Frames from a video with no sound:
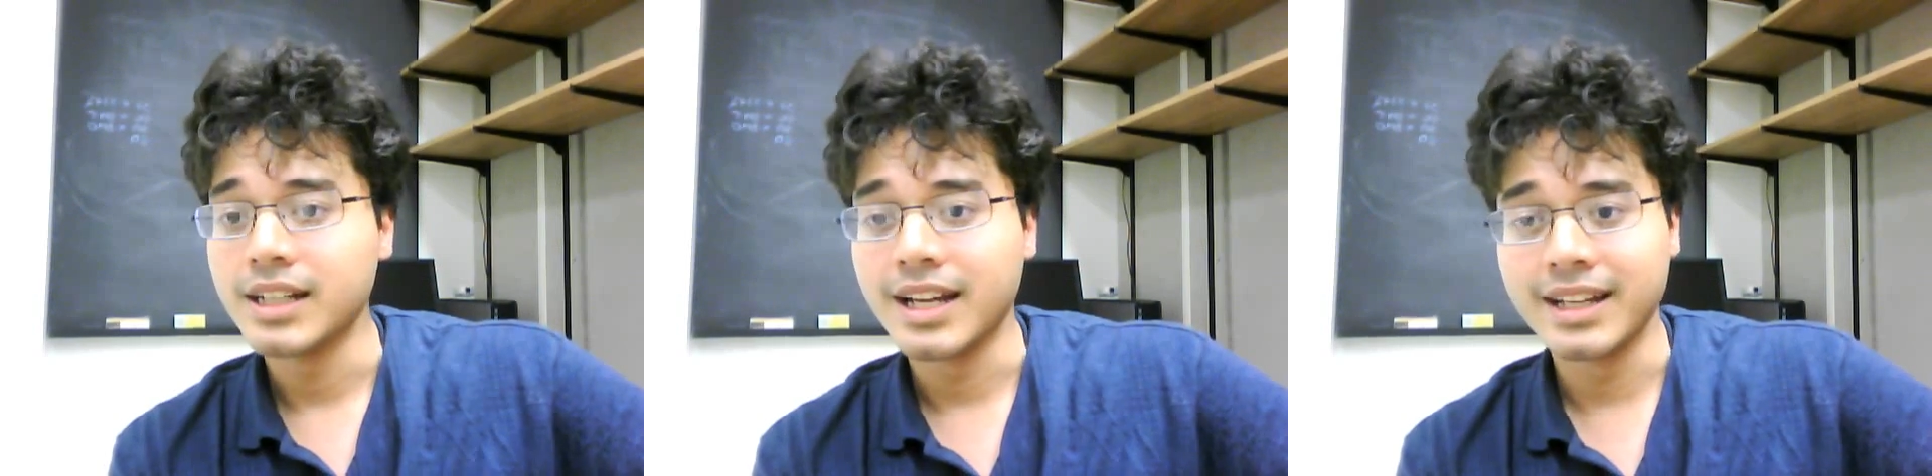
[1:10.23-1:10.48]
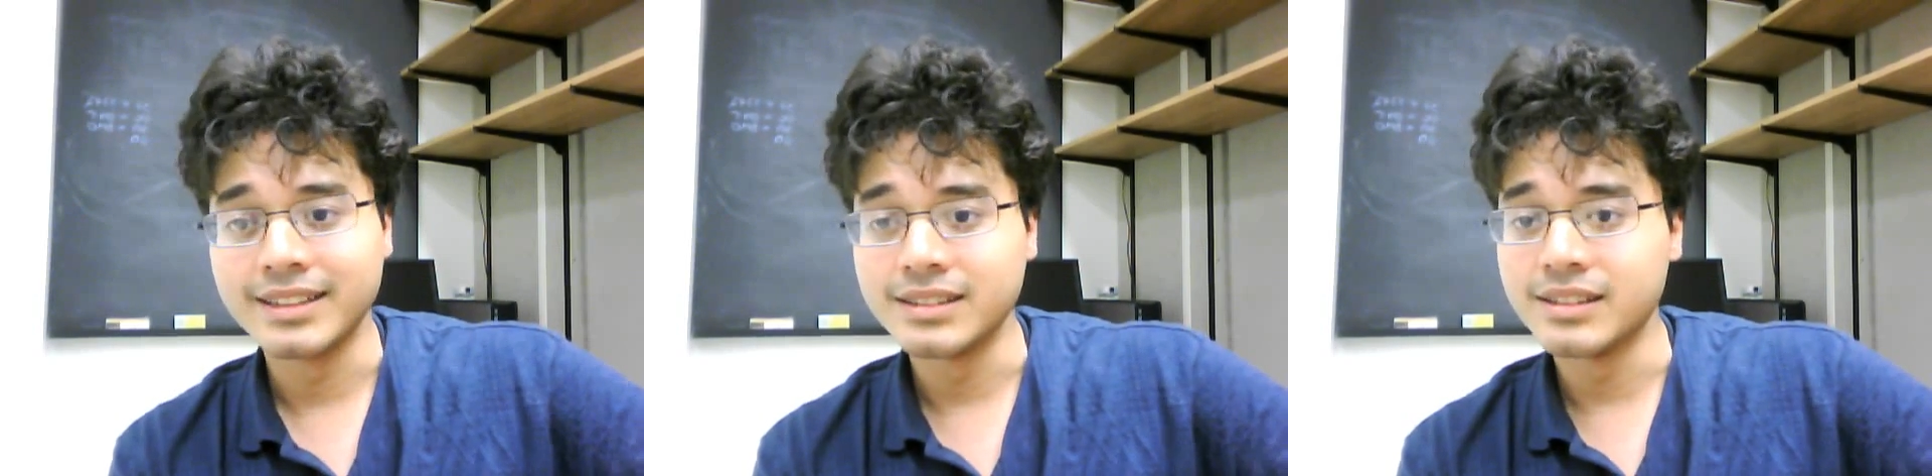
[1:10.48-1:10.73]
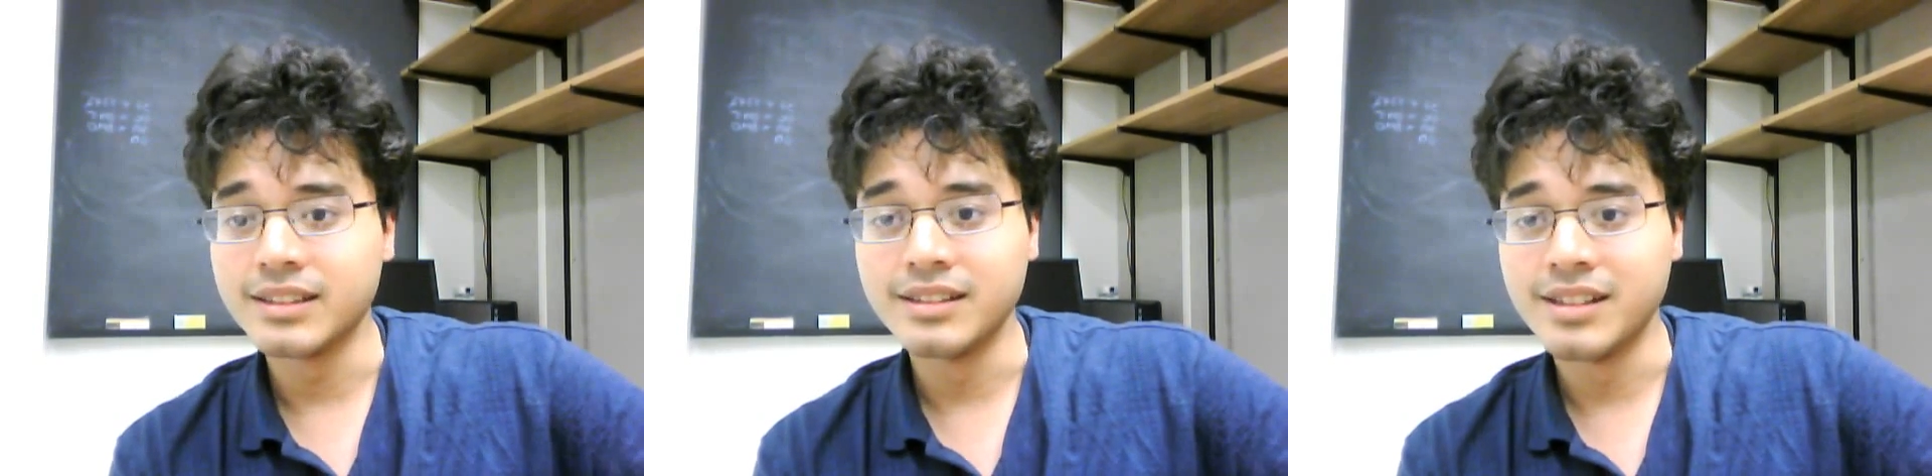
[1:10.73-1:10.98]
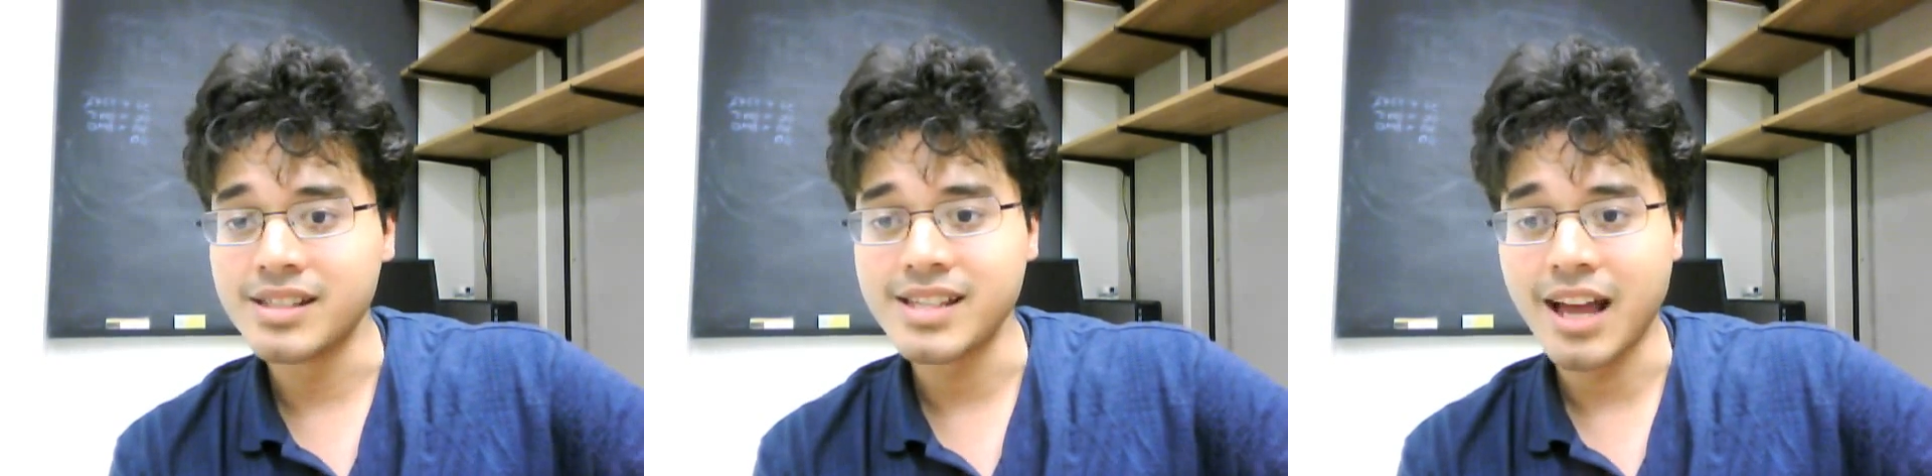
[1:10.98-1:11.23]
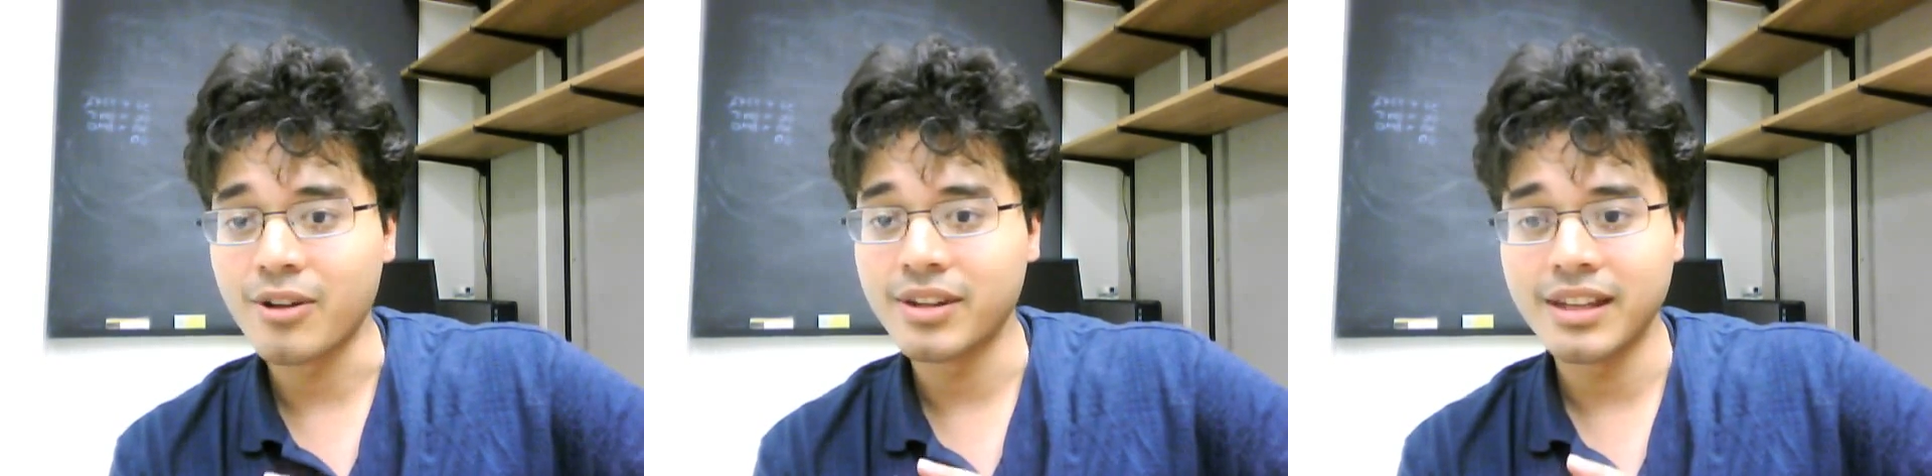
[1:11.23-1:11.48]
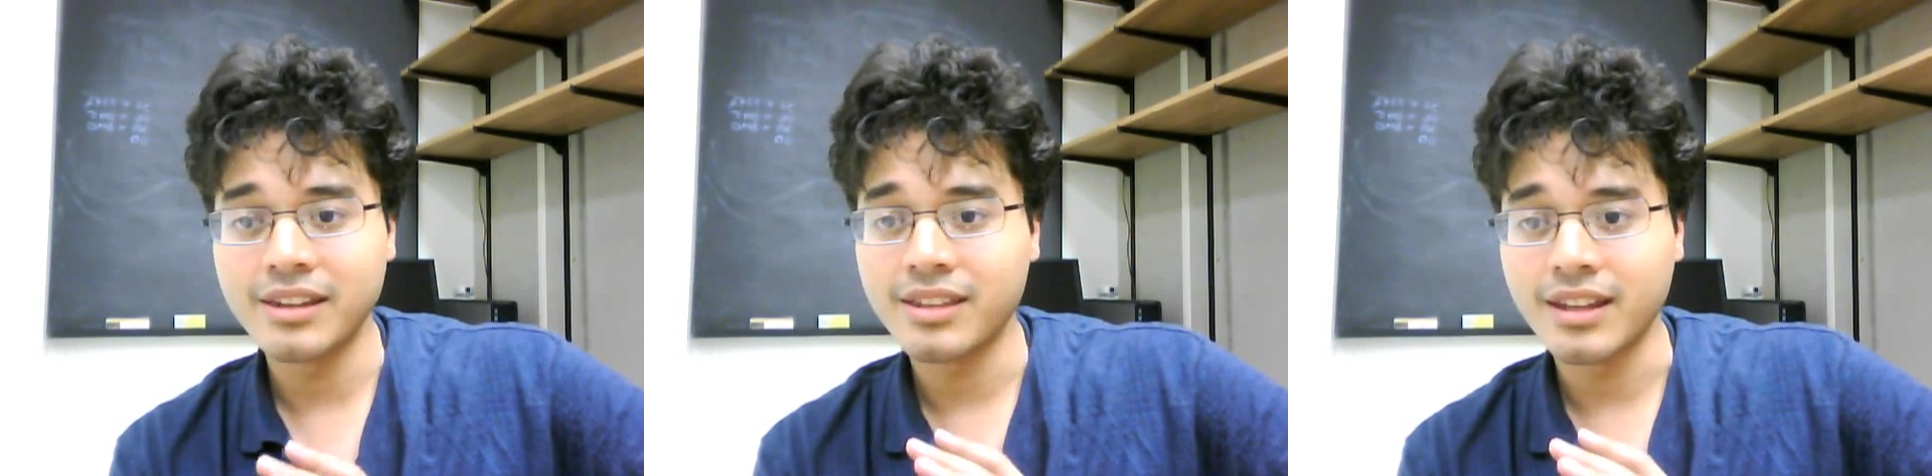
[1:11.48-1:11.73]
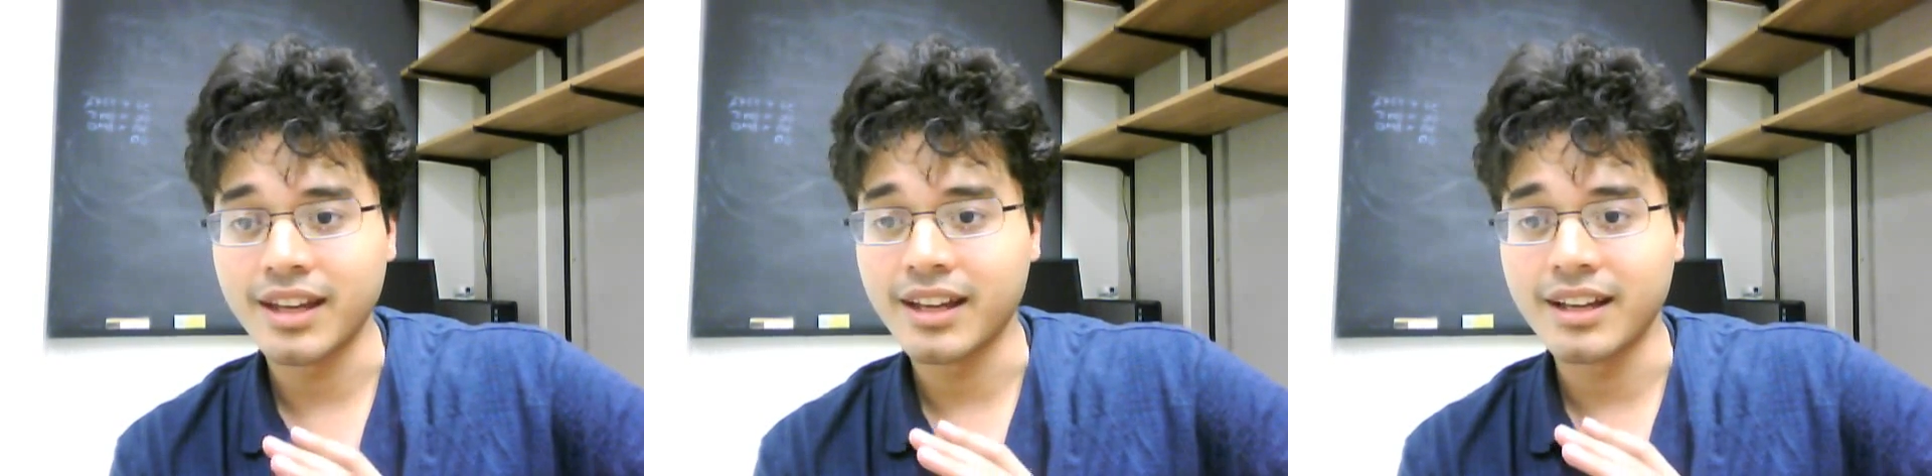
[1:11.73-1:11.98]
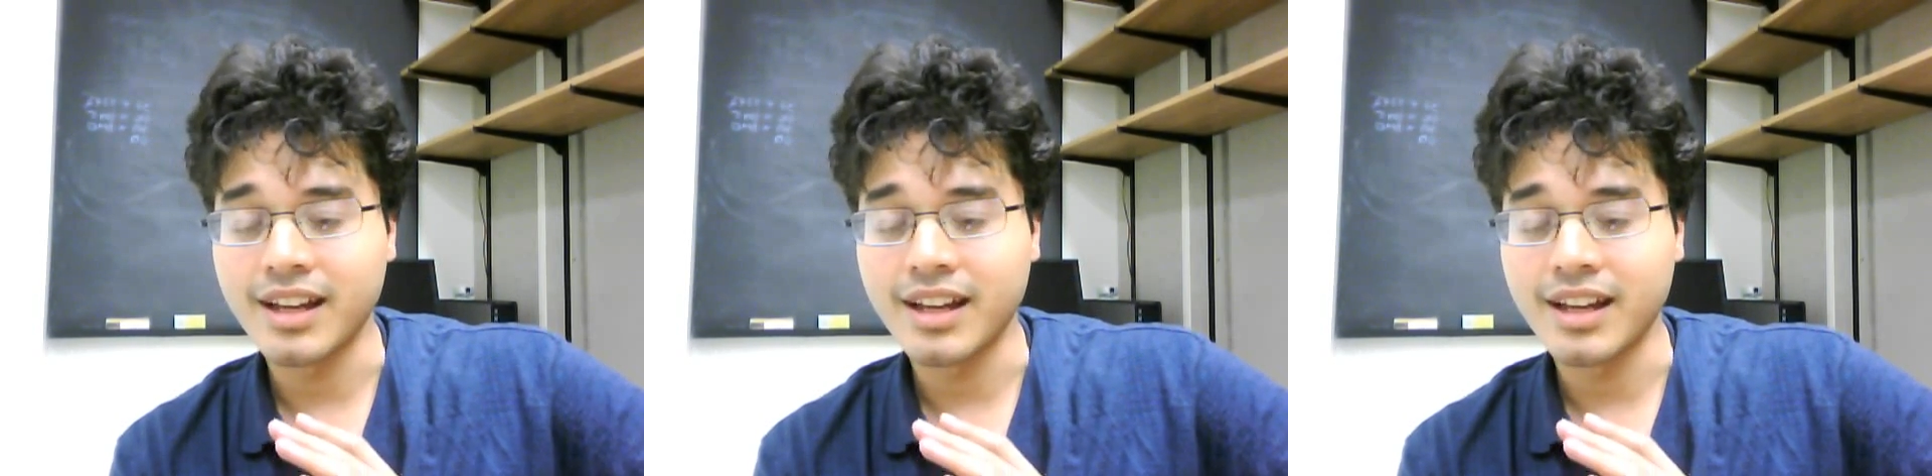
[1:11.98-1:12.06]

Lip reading: And the Saudi thing